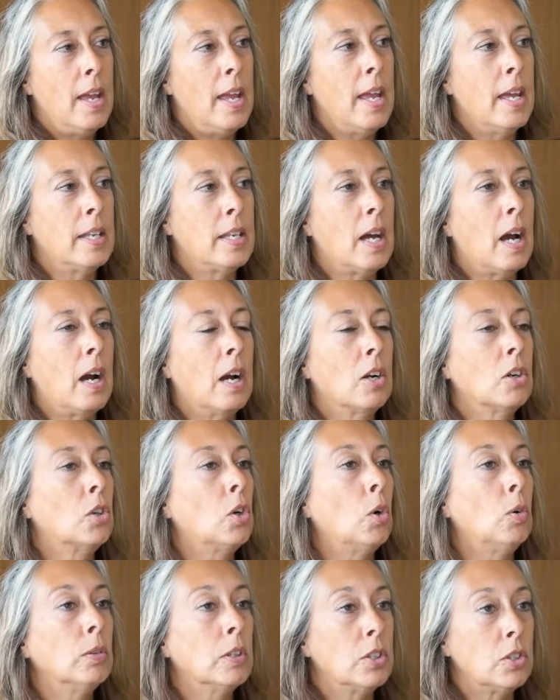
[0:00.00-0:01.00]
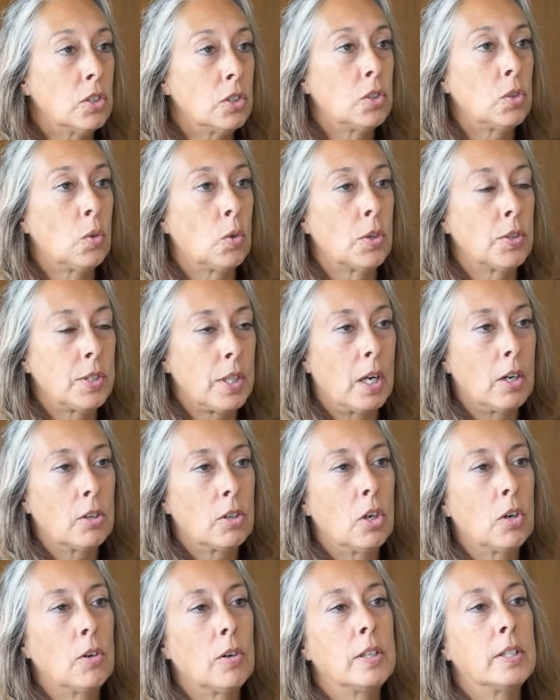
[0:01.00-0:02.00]
And our golden source, our
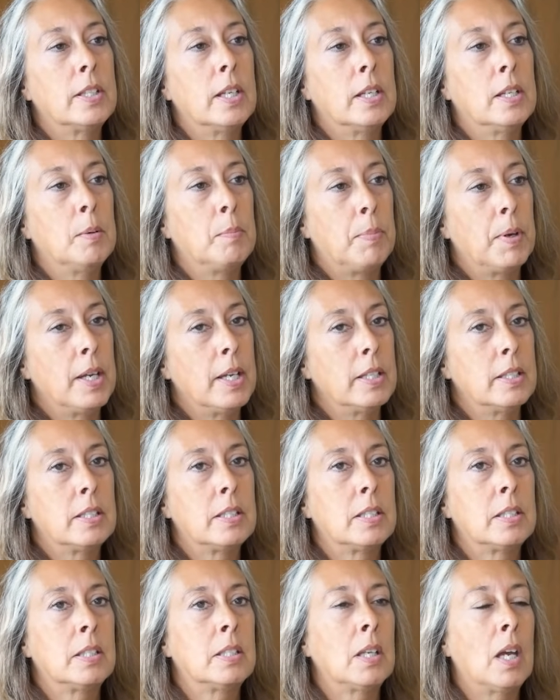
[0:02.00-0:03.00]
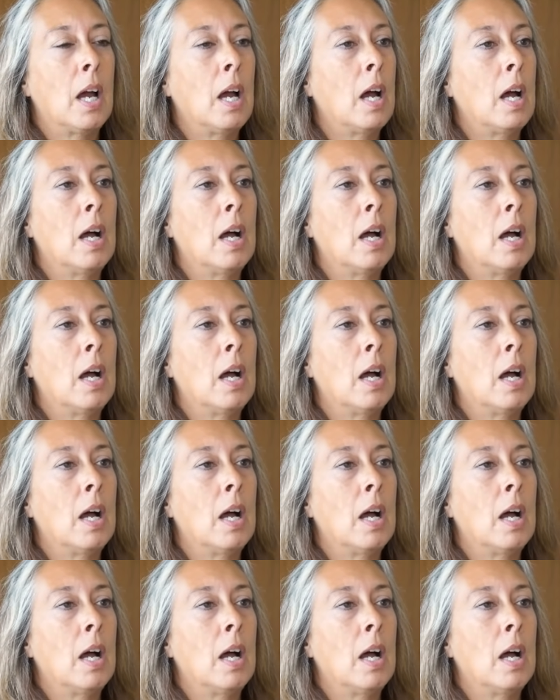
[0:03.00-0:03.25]
current database,